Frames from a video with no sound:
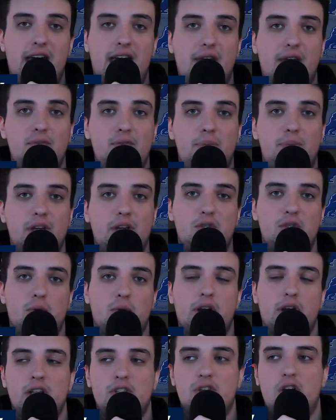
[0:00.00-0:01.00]
Haven't picked who
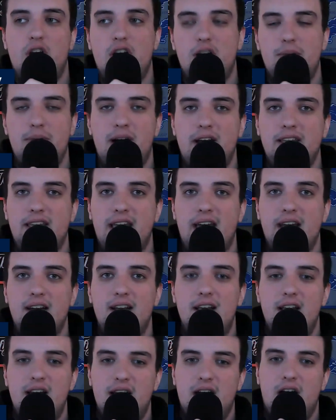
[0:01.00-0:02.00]
we're going to talk about yet.